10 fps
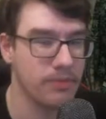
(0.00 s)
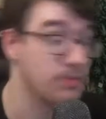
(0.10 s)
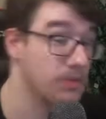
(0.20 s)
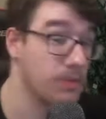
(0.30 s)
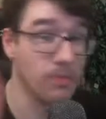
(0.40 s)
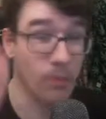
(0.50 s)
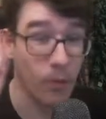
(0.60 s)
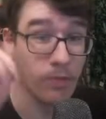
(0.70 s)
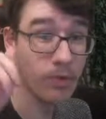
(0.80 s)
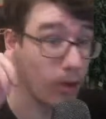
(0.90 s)
The,
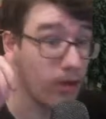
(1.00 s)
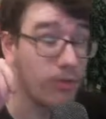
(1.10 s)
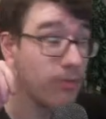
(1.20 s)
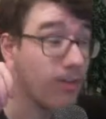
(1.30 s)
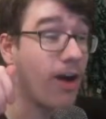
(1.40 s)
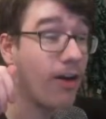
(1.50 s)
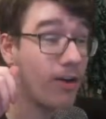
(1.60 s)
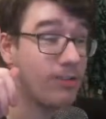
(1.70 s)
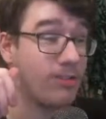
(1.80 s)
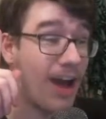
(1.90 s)
the one flaw
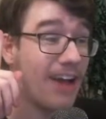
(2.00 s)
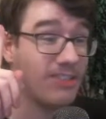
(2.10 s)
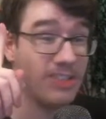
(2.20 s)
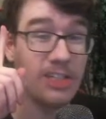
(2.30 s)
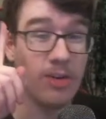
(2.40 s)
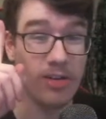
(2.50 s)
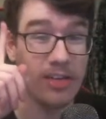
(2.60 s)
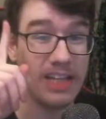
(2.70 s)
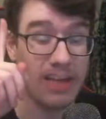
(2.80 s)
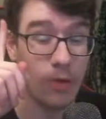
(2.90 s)
our strategy
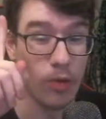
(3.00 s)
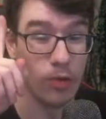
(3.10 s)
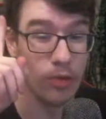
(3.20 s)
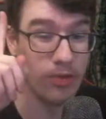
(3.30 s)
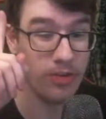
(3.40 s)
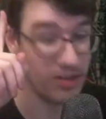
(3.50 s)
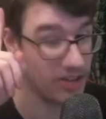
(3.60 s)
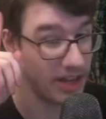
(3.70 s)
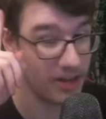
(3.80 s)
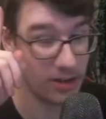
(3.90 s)
currently holds is
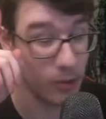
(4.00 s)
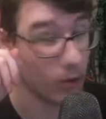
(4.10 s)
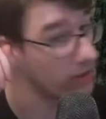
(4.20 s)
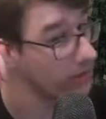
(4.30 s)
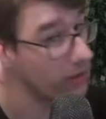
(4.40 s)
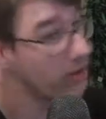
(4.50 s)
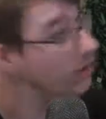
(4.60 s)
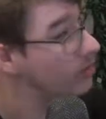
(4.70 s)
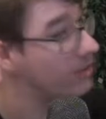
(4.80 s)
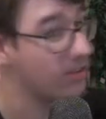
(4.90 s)
that there, one of our
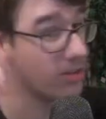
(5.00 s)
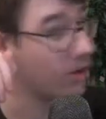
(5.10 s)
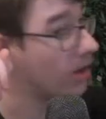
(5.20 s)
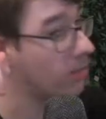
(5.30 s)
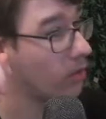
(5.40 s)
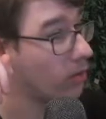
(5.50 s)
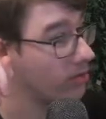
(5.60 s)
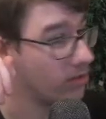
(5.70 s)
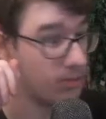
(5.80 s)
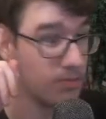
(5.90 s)
units is not
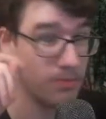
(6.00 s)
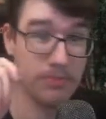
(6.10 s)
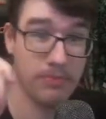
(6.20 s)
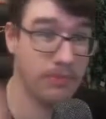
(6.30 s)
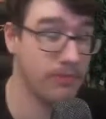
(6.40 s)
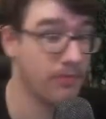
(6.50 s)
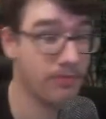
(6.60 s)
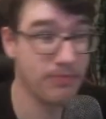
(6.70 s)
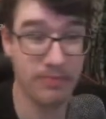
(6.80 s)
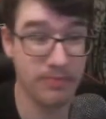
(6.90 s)
poison.
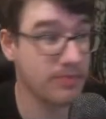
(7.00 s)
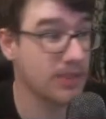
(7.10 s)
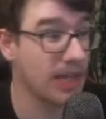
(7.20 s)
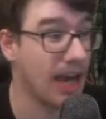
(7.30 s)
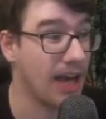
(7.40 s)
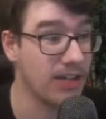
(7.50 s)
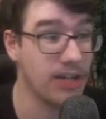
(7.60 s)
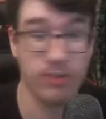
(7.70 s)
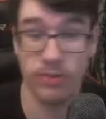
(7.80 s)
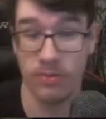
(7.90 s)
And
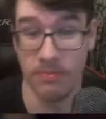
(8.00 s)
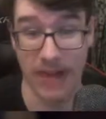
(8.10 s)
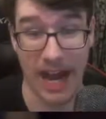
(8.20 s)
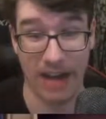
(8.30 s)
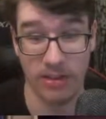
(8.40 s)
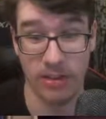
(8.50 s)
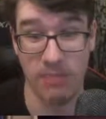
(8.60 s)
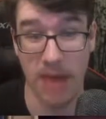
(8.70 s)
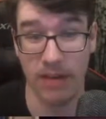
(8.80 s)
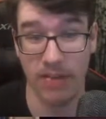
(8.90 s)
that just actually
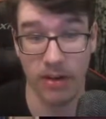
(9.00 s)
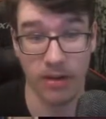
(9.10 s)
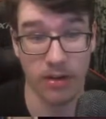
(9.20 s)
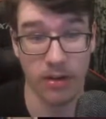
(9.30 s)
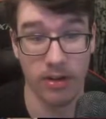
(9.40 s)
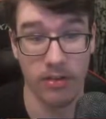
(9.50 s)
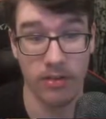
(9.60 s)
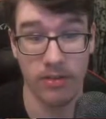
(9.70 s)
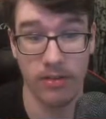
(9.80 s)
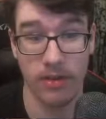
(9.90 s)
backfired on us.